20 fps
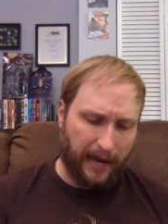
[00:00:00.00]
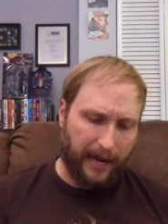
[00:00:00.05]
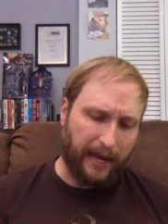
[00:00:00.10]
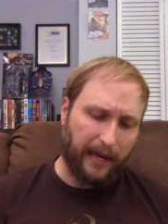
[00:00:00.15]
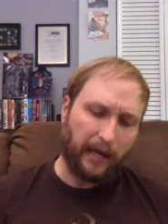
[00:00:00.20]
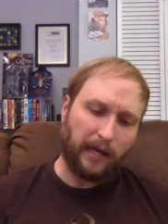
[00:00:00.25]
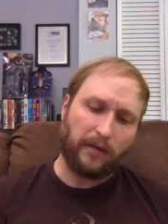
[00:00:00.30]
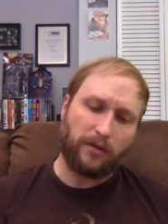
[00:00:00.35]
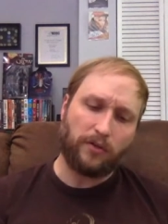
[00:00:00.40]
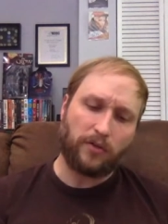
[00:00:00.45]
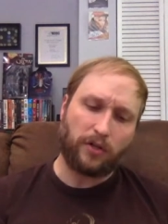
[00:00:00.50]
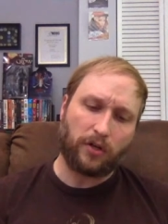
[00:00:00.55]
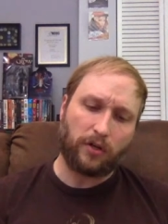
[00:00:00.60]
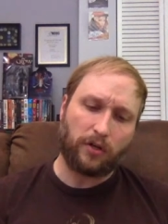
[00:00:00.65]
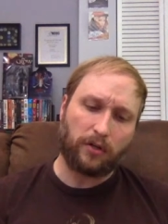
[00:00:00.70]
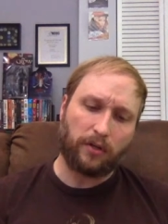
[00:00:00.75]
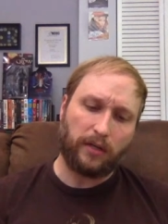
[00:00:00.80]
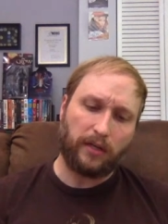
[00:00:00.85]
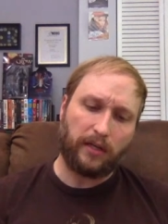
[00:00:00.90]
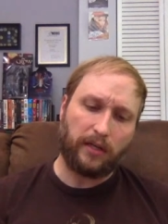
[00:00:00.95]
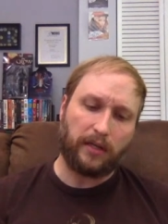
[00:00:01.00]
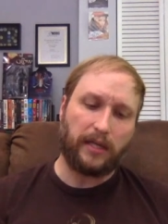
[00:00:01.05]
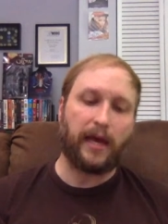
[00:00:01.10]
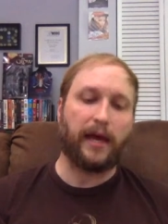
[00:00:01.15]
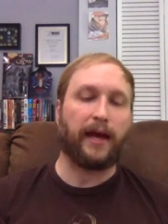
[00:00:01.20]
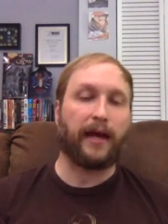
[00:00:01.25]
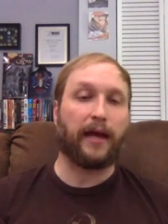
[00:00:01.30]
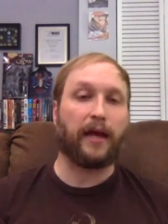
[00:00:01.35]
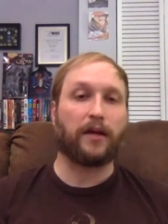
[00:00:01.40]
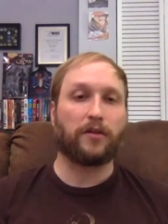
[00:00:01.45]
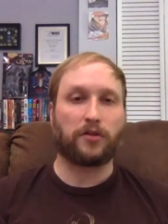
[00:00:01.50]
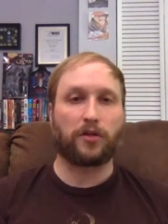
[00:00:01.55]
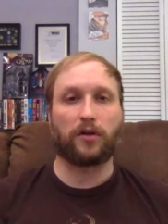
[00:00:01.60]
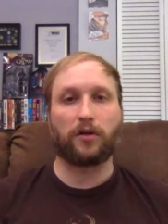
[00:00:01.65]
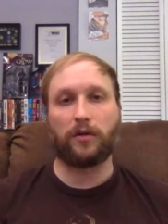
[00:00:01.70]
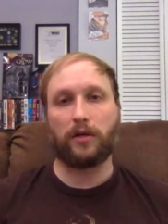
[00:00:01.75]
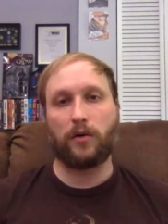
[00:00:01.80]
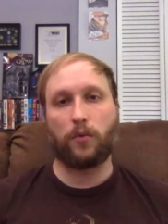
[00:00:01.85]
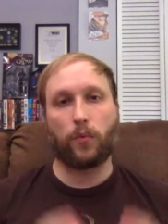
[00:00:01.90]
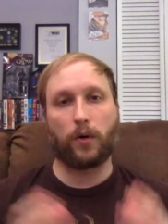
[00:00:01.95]
Anne Turley, yeah, Anne
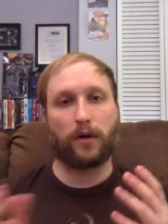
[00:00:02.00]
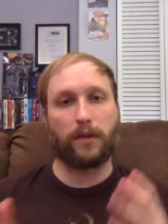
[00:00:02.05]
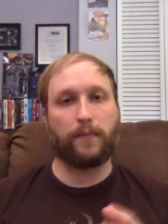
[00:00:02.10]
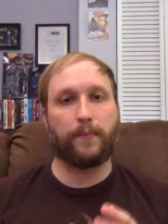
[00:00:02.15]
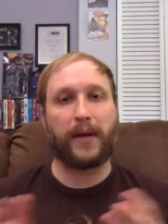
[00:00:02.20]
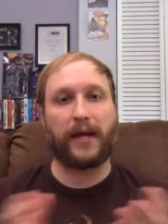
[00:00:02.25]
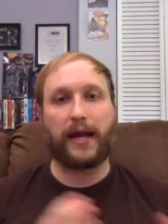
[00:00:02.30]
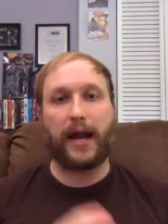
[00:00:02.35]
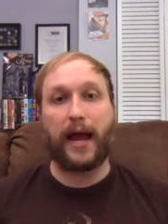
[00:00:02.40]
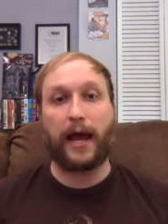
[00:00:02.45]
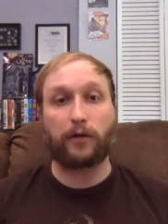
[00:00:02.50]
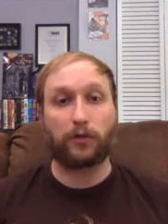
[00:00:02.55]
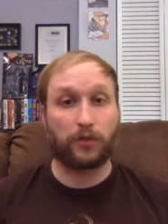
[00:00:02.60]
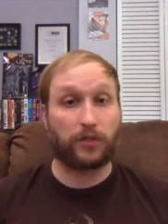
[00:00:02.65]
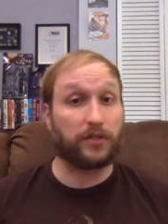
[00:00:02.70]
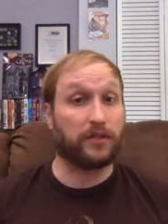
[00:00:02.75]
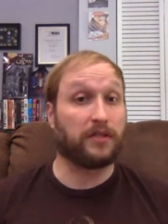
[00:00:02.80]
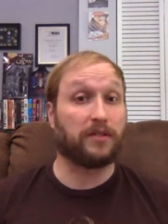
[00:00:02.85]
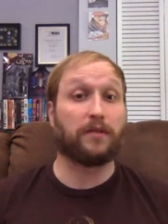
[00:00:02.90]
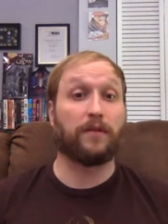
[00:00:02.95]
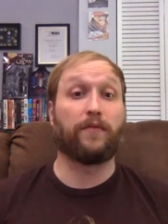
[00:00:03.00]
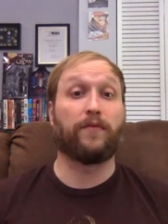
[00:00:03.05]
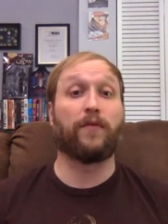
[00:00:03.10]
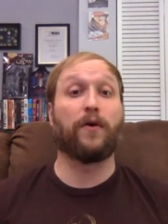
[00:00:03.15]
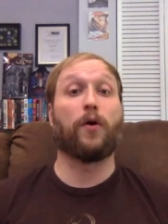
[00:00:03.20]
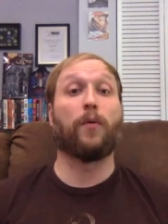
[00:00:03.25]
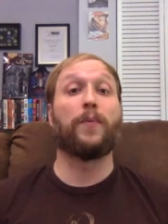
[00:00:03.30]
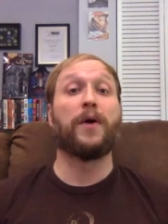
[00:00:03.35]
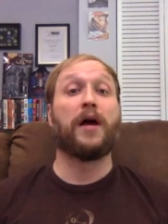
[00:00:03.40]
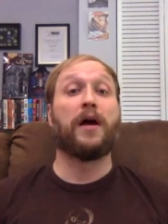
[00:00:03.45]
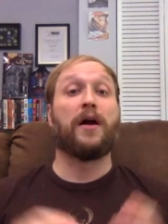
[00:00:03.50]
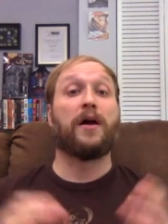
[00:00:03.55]
Turley, one of the main actresses in the film,